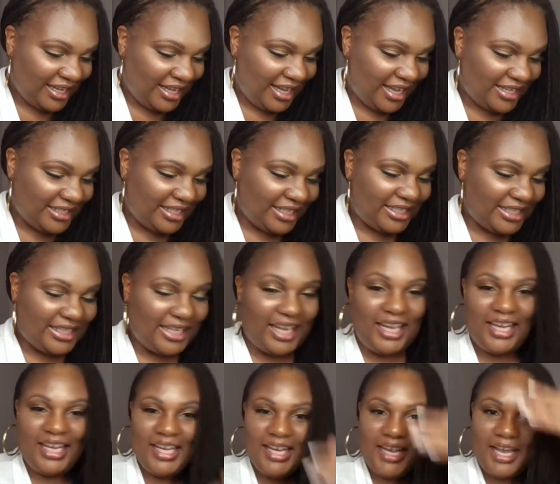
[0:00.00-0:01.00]
And
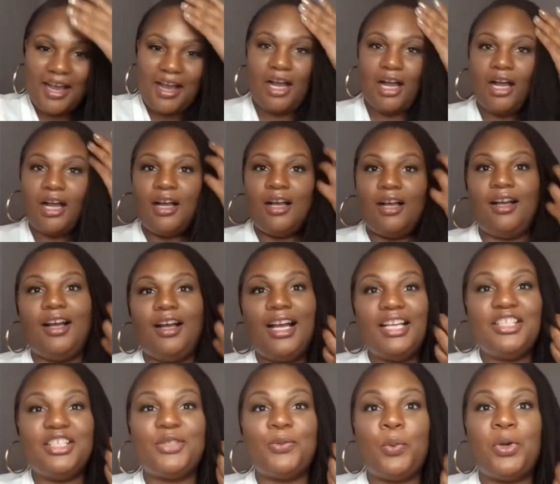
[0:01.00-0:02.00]
today, I
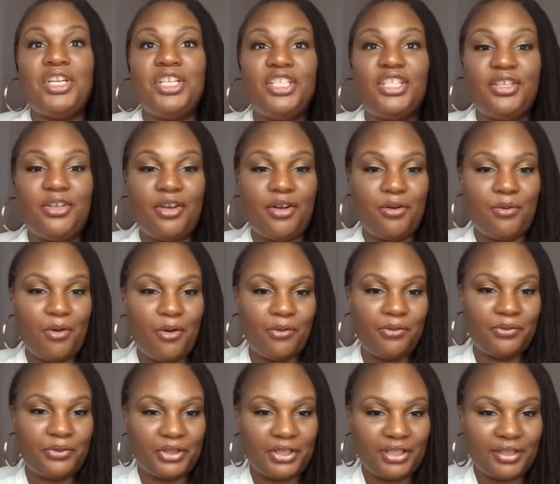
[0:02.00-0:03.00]
just wanted to go
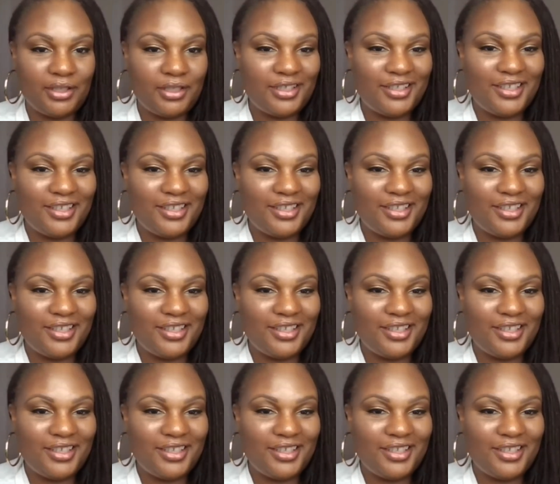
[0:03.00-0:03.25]
over